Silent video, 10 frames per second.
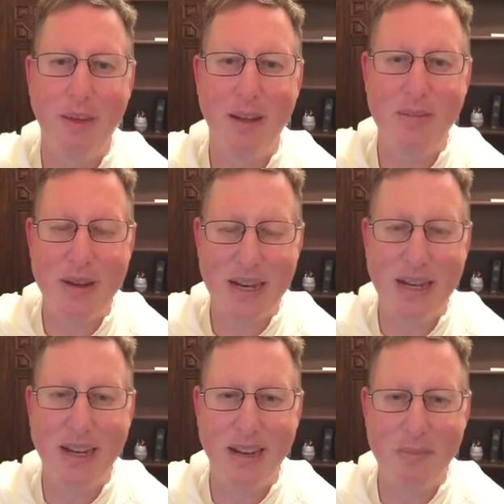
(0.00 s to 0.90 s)
May
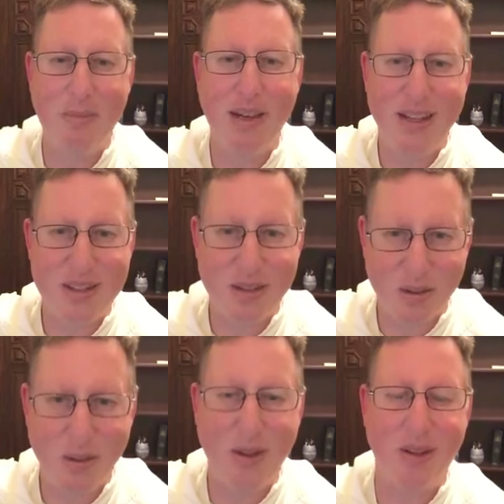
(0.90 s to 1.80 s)
Almighty God bless
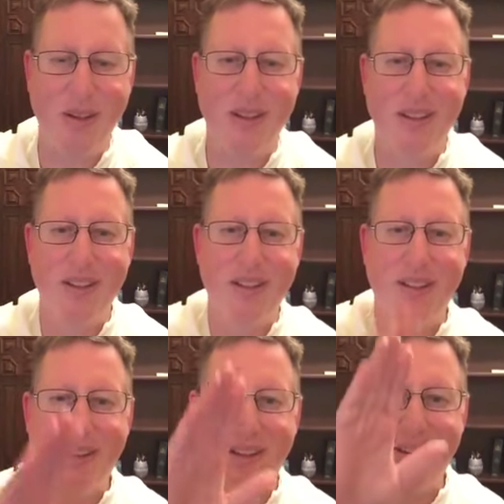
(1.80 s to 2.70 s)
you all.
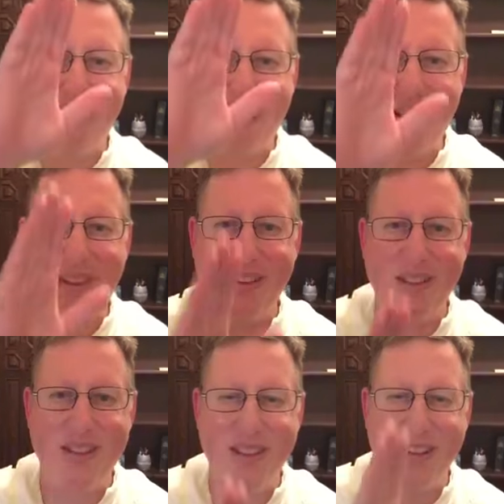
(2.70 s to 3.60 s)

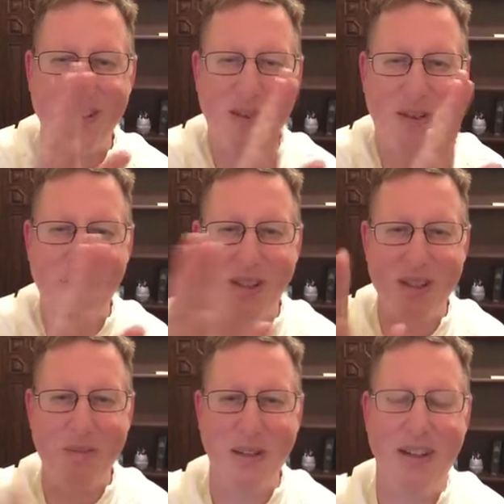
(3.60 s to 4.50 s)
Father, Son, and
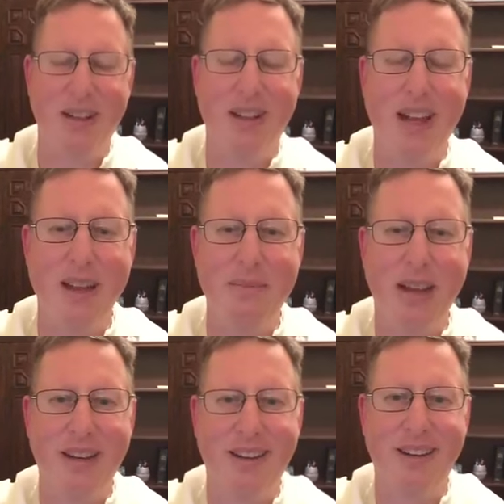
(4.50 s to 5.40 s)
Holy Spirit.
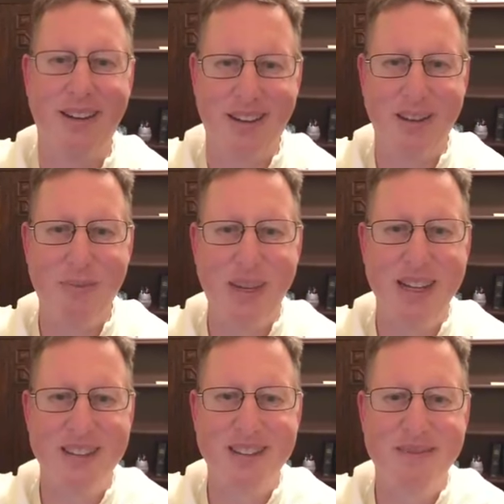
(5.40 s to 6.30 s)
Amen.
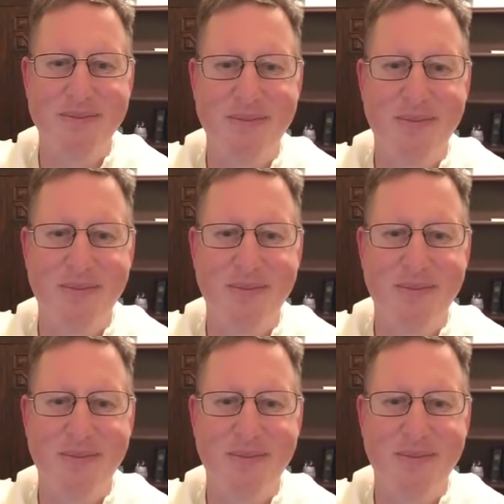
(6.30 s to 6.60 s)
Peace.